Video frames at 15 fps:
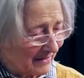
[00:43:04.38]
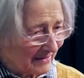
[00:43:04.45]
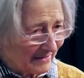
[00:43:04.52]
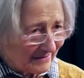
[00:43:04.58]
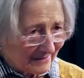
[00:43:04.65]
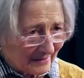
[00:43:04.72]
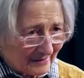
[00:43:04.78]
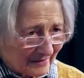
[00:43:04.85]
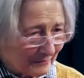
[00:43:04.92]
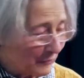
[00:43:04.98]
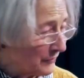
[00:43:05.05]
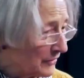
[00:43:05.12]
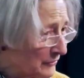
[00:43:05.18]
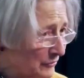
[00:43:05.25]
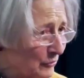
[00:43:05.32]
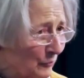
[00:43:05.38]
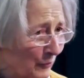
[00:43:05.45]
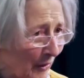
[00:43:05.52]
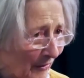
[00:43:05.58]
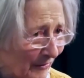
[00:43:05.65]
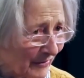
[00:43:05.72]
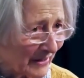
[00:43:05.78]
the, the, the two
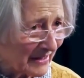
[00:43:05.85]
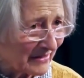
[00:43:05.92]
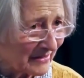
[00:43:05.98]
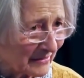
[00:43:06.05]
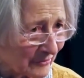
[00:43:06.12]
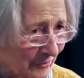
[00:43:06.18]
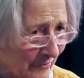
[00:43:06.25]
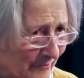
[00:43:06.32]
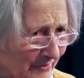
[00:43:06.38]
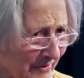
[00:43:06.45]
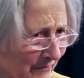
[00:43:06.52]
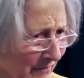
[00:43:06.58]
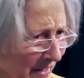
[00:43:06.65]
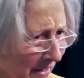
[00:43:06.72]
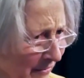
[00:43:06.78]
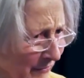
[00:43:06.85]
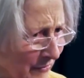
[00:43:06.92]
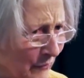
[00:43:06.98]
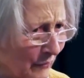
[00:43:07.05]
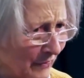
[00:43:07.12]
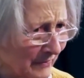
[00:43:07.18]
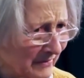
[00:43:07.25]
parties in terms of how you
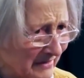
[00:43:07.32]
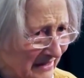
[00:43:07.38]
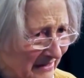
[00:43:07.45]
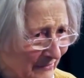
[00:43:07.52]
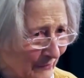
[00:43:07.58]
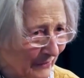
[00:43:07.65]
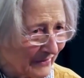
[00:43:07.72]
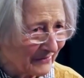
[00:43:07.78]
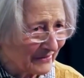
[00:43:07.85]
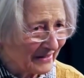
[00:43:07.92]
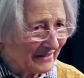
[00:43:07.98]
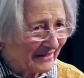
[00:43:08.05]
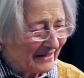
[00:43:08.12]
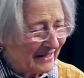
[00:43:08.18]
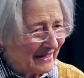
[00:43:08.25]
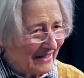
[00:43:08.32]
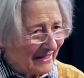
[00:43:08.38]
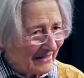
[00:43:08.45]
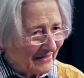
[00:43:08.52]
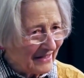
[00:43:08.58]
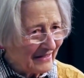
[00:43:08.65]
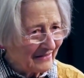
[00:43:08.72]
want to deal with it
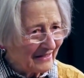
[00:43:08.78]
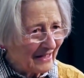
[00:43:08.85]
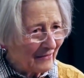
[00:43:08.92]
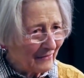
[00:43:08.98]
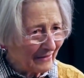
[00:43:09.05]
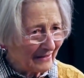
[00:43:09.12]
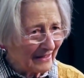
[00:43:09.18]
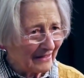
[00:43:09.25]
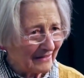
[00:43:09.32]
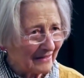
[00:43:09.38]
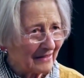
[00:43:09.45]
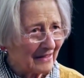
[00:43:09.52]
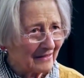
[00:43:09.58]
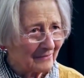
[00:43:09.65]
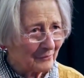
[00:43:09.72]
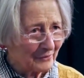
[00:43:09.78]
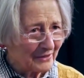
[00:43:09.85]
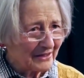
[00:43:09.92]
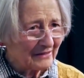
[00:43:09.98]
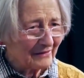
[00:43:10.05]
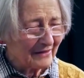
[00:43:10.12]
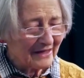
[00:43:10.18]
that now in, in,
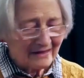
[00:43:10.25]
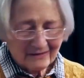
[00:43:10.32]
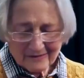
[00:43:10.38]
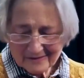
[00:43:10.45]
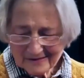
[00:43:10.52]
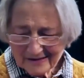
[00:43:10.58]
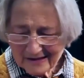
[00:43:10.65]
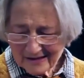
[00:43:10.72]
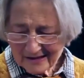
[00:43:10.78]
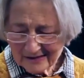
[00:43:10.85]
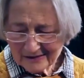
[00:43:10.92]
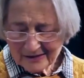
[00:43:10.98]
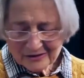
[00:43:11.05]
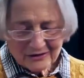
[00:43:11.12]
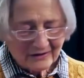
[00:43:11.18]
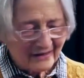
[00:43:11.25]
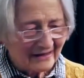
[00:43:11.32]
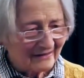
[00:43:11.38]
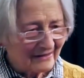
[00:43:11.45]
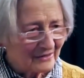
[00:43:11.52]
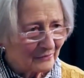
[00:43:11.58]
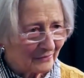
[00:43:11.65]
particularly in an election like
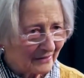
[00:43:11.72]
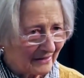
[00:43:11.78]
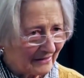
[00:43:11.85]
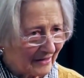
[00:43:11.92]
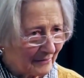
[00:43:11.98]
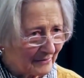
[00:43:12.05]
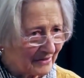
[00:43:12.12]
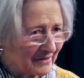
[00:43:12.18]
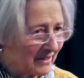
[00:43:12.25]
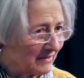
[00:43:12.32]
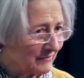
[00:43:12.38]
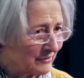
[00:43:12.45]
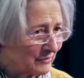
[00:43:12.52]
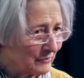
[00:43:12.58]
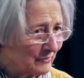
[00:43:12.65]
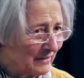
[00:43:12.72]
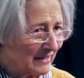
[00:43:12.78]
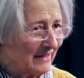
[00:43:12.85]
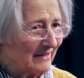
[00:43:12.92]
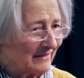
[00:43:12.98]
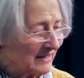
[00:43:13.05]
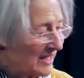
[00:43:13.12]
this when it comes down to
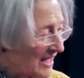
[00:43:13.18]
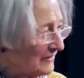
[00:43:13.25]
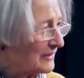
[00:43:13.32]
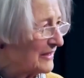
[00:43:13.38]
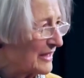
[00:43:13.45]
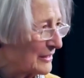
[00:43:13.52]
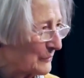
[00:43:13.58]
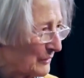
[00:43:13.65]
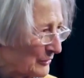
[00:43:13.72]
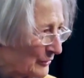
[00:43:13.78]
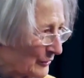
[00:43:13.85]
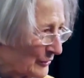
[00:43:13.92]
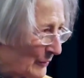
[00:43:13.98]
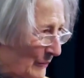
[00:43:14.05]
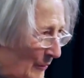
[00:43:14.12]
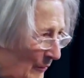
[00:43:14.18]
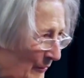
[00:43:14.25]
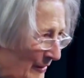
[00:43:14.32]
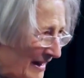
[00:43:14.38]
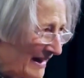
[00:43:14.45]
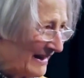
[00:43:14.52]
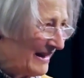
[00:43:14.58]
the candidates which are
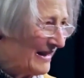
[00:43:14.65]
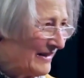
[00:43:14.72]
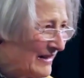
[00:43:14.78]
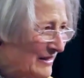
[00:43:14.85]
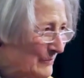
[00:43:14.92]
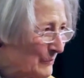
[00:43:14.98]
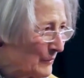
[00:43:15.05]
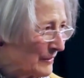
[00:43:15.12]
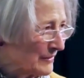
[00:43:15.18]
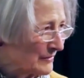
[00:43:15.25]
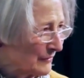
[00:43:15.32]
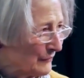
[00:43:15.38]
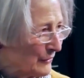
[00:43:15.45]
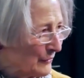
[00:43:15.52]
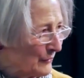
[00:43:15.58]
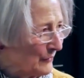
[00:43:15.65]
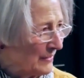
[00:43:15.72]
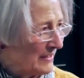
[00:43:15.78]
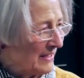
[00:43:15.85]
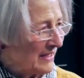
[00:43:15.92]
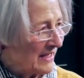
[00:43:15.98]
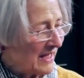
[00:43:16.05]
supporting these points of view
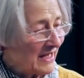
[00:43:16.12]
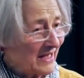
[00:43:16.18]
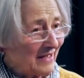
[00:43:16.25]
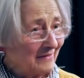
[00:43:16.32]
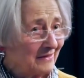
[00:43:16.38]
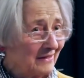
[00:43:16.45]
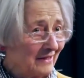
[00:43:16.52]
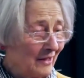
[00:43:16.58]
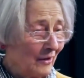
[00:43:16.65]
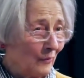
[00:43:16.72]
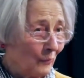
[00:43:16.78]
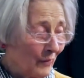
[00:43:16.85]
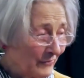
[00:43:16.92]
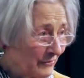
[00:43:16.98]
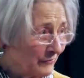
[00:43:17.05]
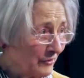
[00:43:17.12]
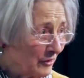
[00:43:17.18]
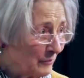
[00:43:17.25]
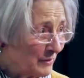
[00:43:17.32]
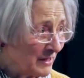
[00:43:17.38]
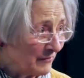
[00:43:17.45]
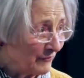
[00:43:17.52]
mm-hmm. and whether they're
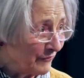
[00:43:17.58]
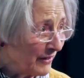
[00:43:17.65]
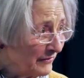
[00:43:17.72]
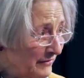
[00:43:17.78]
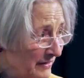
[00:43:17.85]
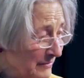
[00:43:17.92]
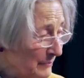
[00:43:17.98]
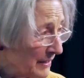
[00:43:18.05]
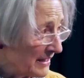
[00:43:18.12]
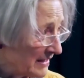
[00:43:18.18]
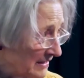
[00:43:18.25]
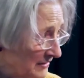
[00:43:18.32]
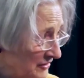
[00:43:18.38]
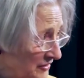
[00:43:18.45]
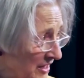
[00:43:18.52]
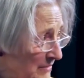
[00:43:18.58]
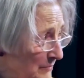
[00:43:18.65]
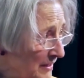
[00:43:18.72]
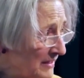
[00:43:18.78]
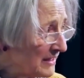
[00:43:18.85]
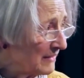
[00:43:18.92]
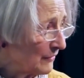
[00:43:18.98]
being funded by in-state
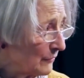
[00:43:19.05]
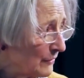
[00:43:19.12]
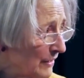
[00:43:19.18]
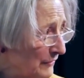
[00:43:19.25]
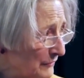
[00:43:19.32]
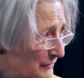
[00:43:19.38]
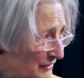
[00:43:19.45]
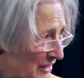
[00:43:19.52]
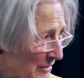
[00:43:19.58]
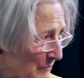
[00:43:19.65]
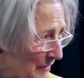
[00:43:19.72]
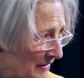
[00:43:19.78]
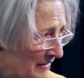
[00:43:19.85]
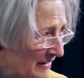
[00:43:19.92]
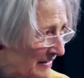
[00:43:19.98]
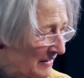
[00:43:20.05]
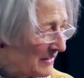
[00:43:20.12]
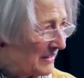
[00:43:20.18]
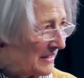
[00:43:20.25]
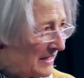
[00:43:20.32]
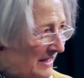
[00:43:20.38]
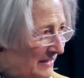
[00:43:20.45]
money or out-of-state money. Mm-hmm.
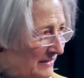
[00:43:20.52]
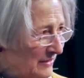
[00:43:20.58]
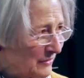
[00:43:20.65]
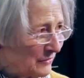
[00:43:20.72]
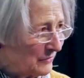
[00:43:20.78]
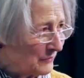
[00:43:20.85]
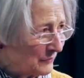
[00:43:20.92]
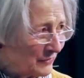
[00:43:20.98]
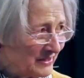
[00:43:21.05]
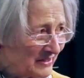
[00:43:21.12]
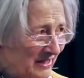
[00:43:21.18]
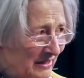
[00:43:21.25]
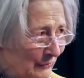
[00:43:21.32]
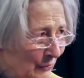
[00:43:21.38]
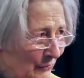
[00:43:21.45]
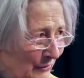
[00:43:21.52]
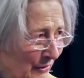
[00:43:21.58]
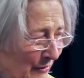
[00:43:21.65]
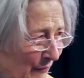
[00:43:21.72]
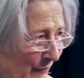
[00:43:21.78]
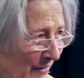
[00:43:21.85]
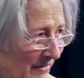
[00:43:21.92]
And we see Loki
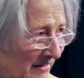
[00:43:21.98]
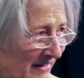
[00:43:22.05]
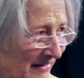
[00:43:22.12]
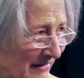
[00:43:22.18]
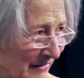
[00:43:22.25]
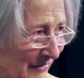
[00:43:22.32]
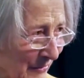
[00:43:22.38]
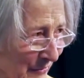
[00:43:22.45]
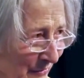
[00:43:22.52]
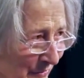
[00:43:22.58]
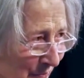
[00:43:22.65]
already that there are some